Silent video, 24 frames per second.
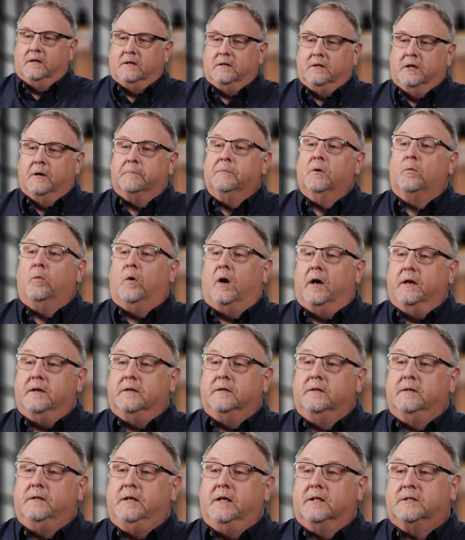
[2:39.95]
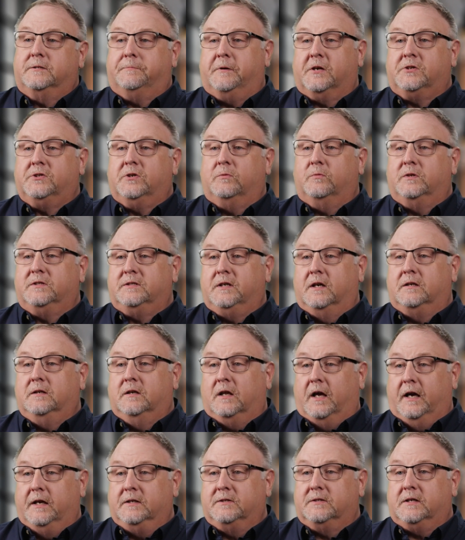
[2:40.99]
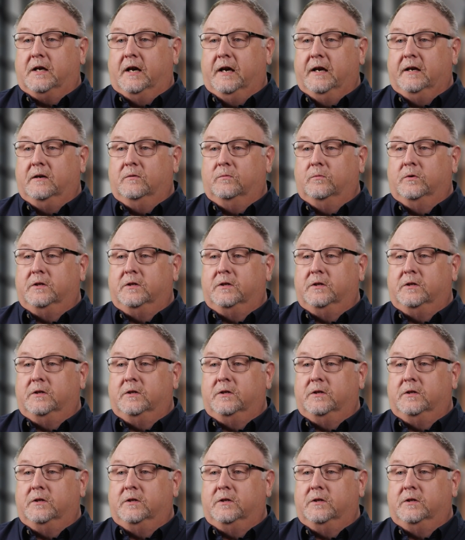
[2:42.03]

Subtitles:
Number 1, the inspection was done line side